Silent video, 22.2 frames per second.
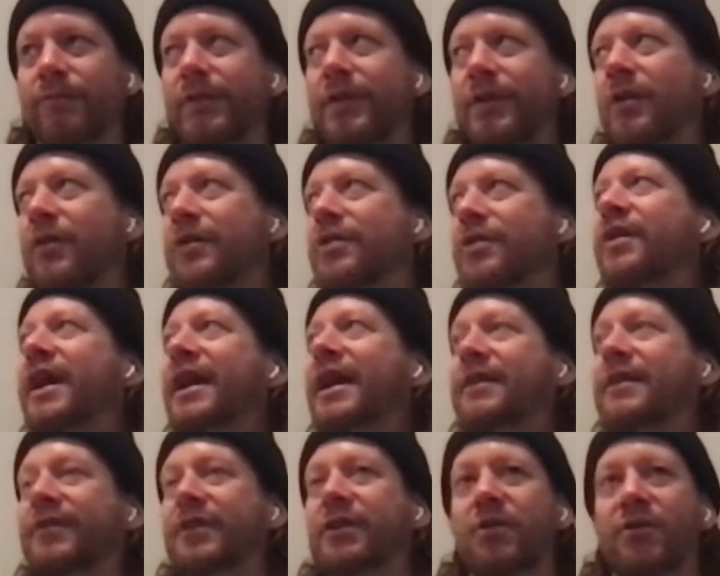You know, you
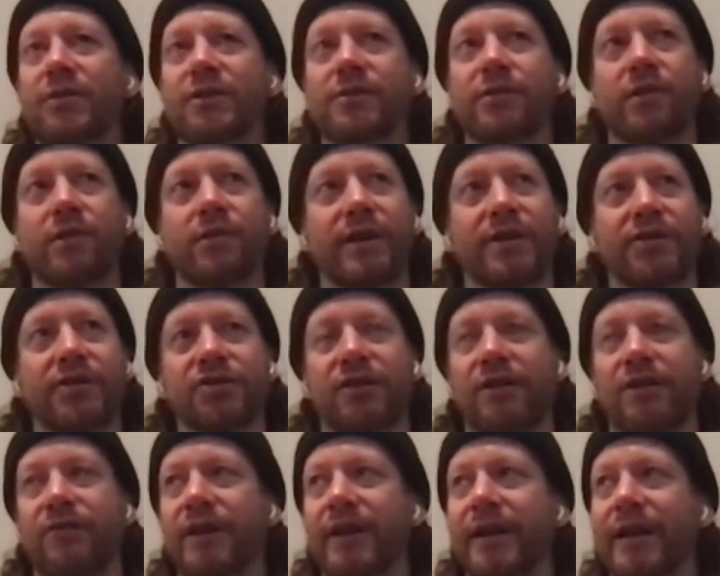can't even go into a
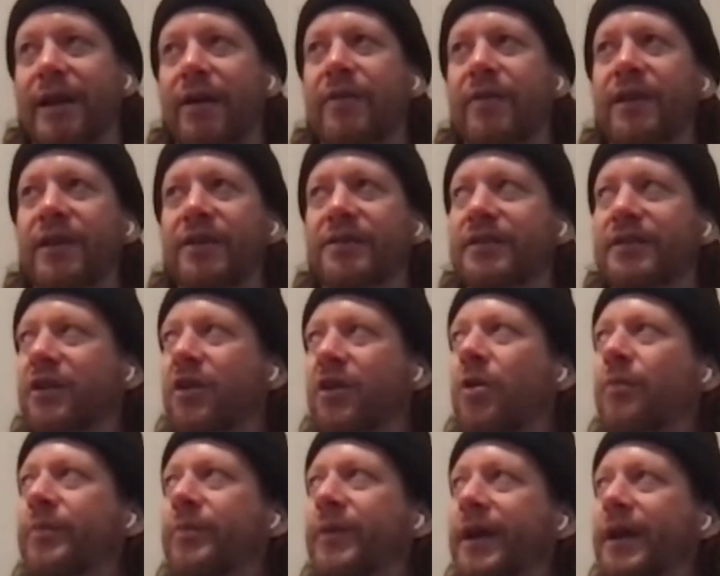restaurant right now. I think it's going
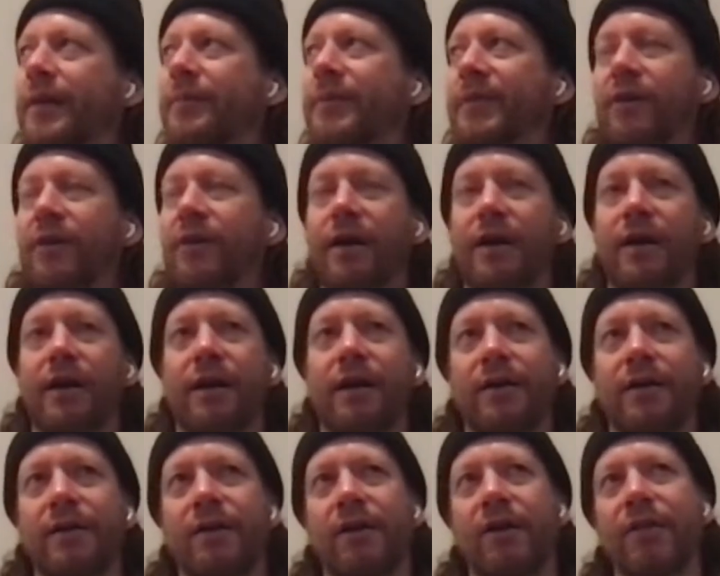to open up
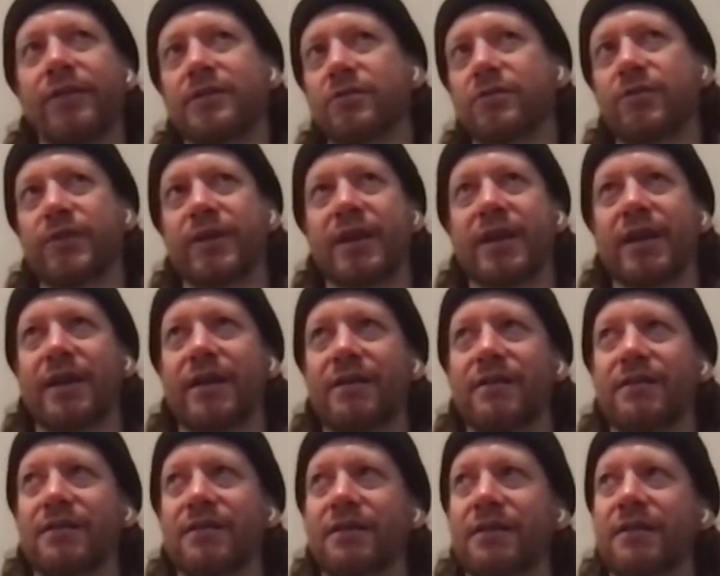on this
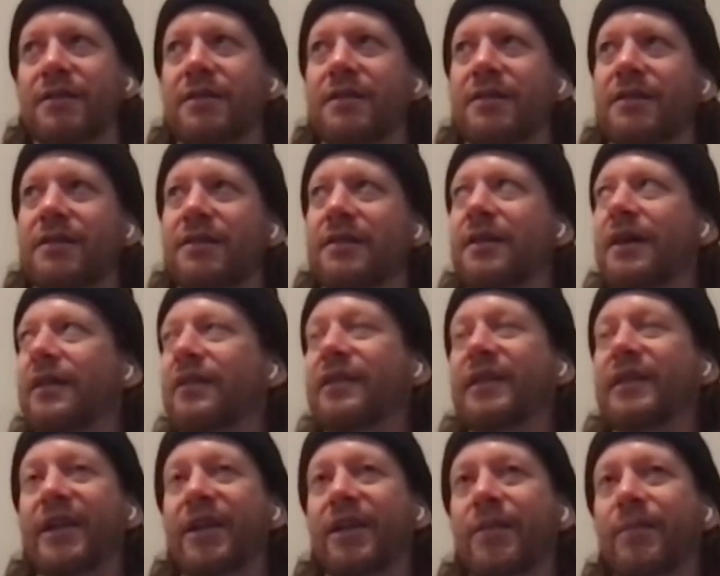weekend a
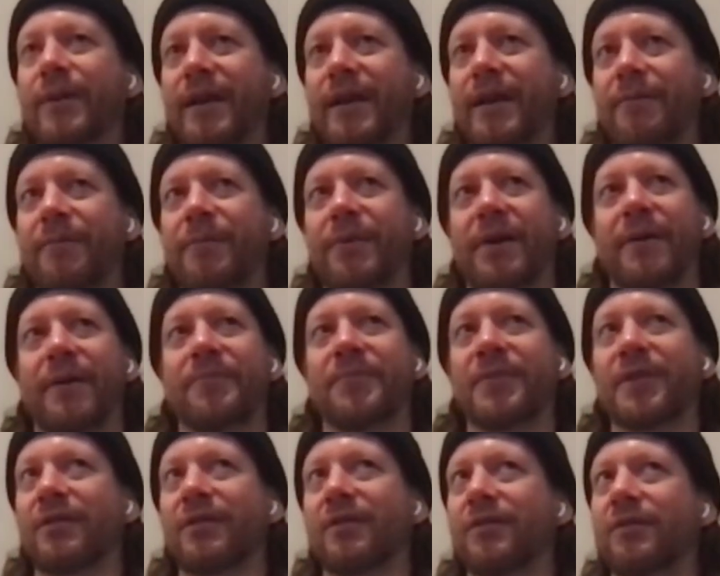little bit, but
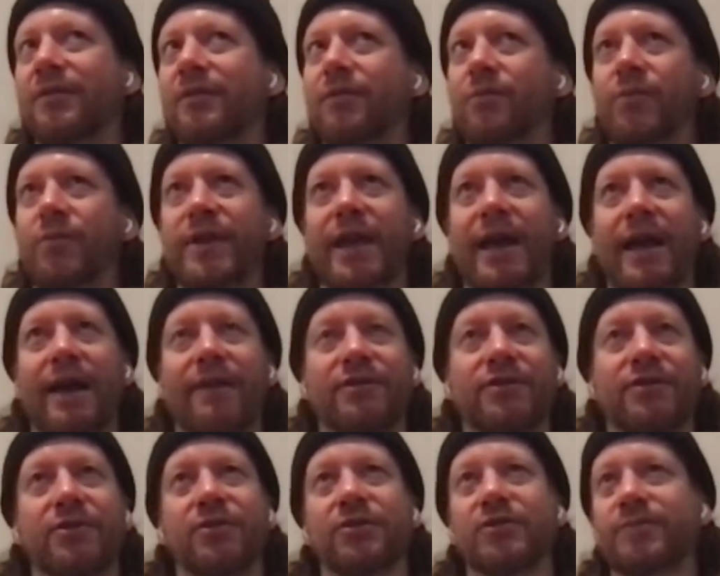we have
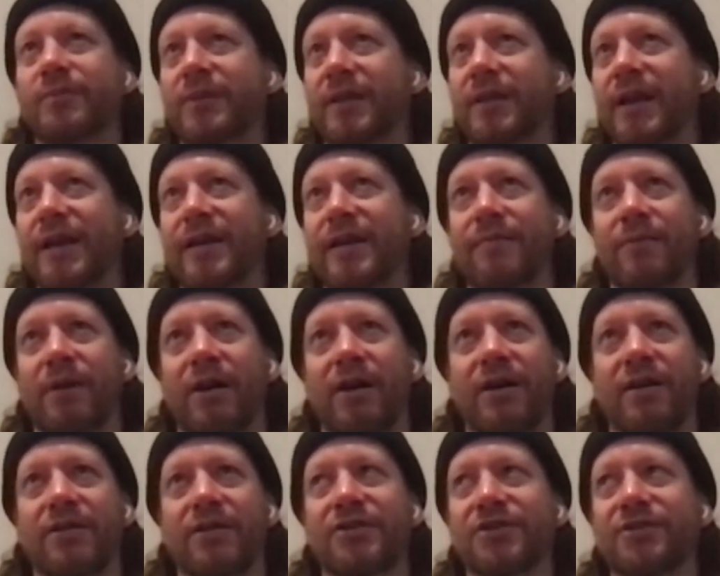shows planned in
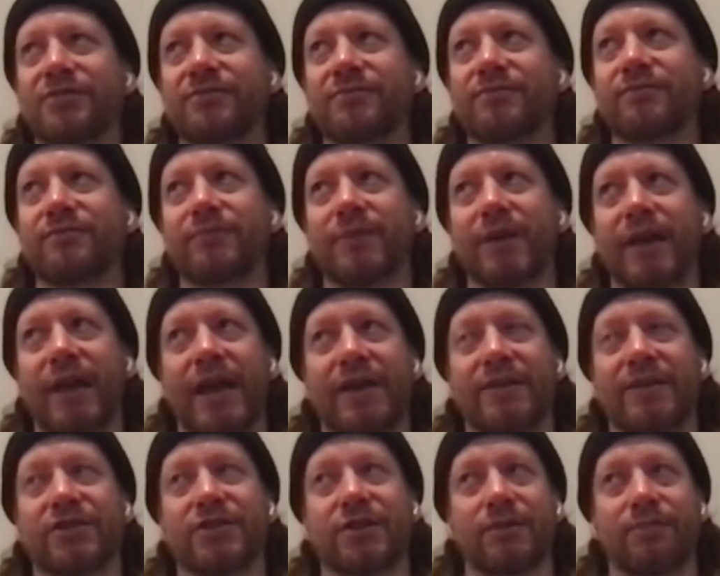March.
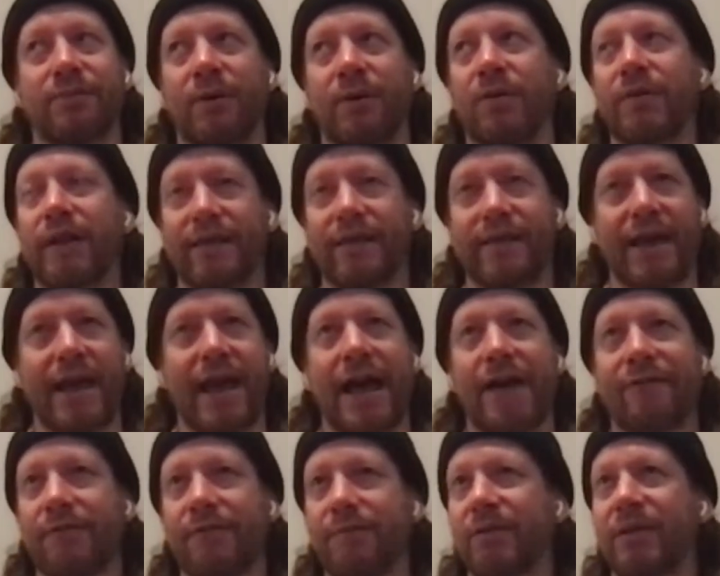It's supposed like they
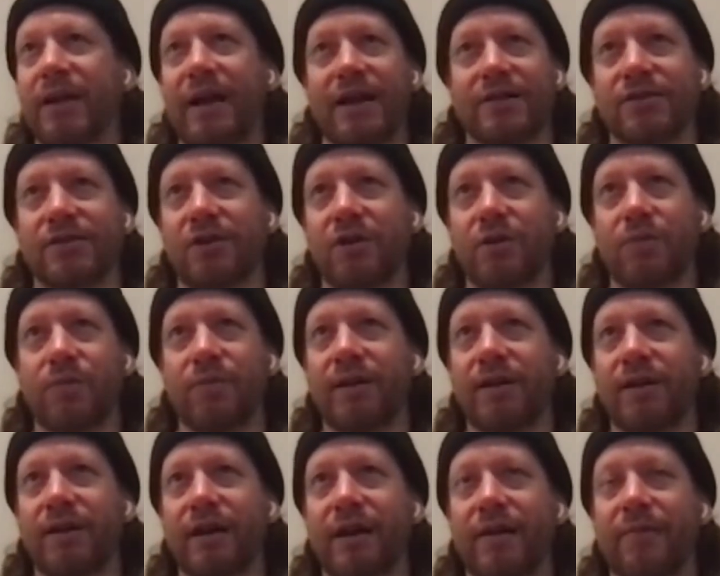have a plan to open
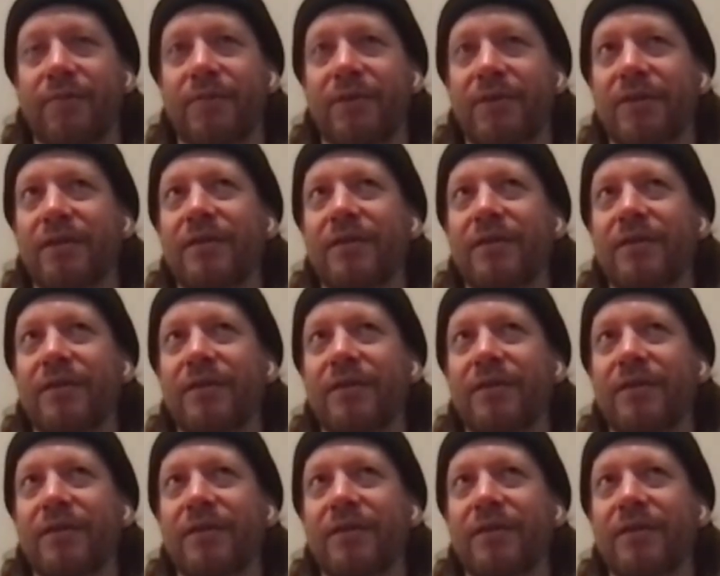it up.